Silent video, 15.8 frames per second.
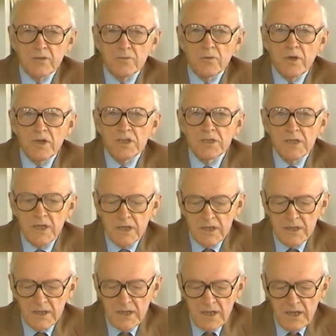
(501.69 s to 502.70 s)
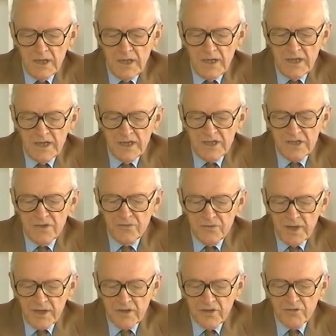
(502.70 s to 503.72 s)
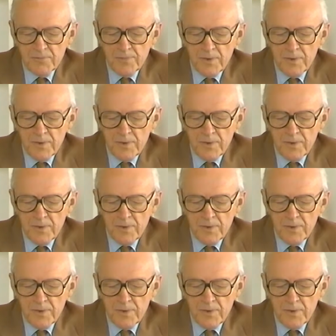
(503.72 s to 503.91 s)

What is needed is effective